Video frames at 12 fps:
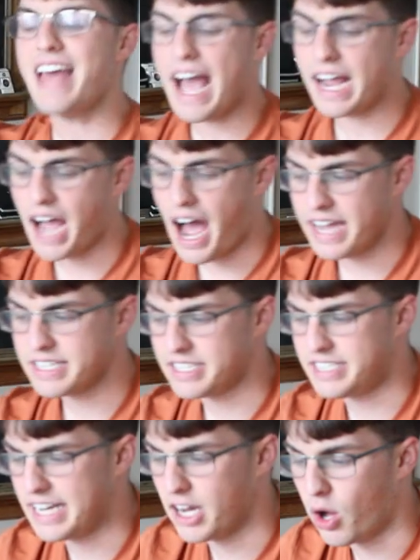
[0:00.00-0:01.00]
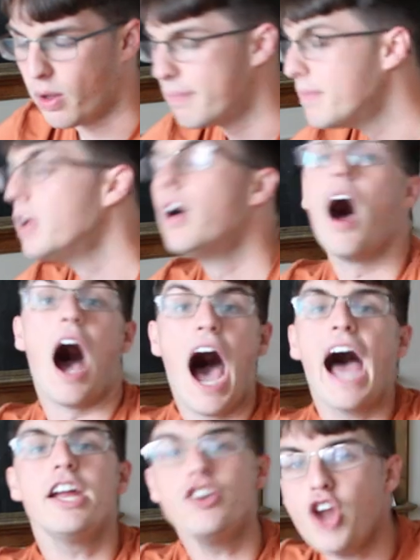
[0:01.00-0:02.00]
that guy's deal?
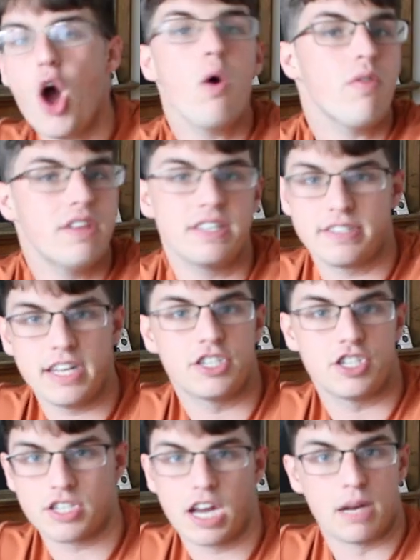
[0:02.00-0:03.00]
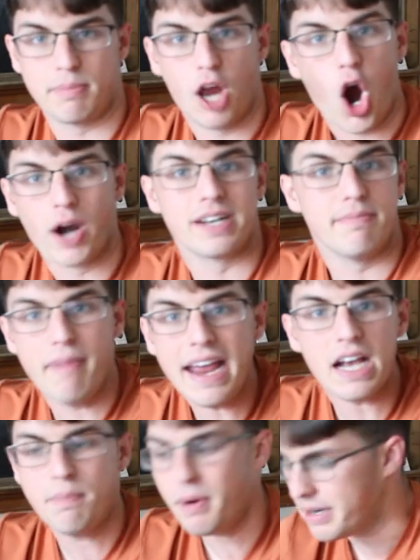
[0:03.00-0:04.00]
I know this dish is going to be hard to
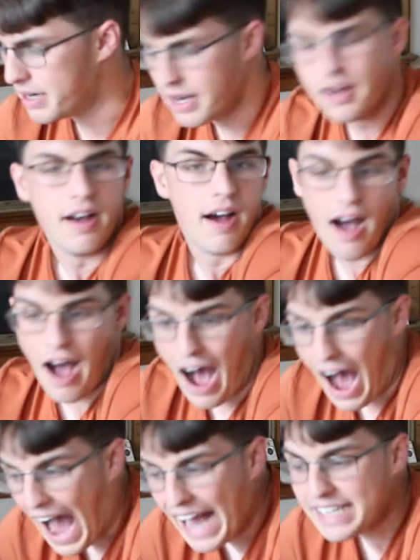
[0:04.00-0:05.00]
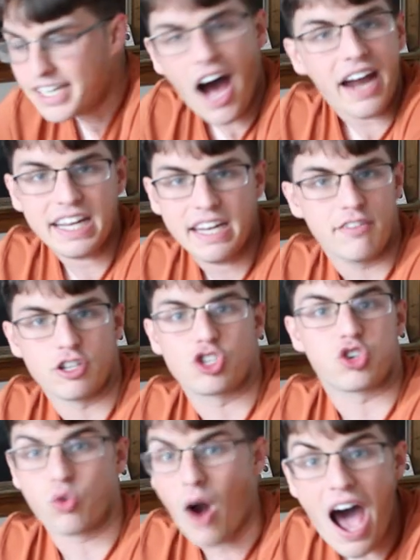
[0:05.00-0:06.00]
make, but I gotta give it a
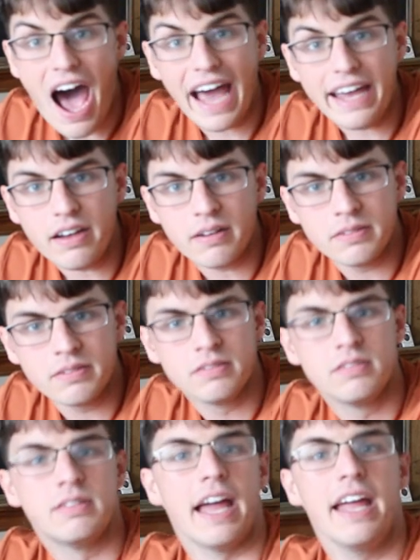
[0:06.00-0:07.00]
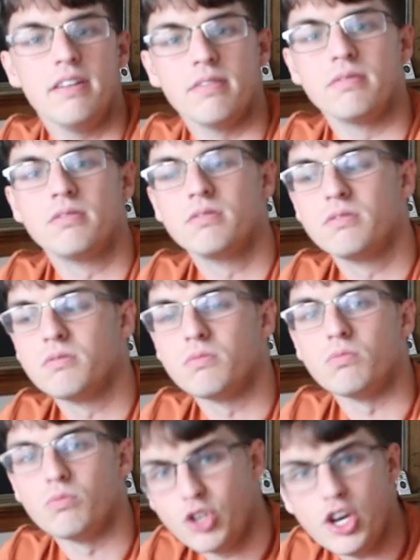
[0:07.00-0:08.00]
try. And
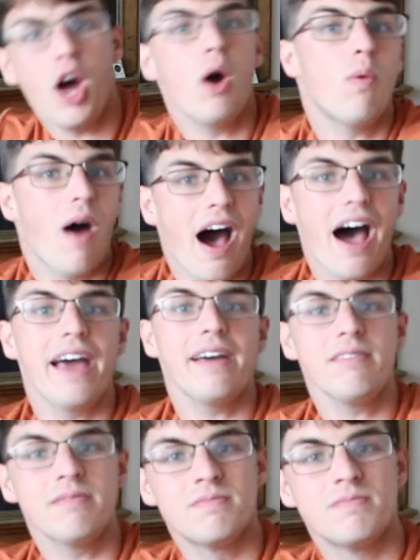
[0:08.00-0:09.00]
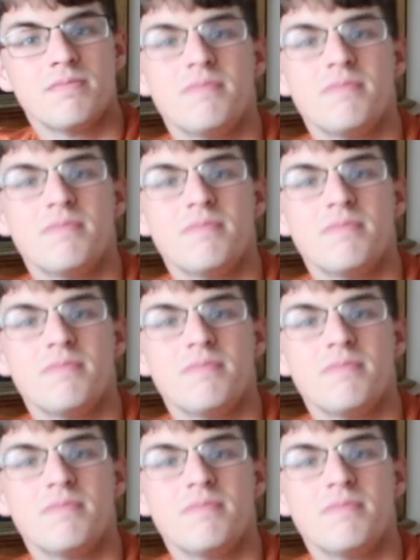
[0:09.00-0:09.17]
you know why?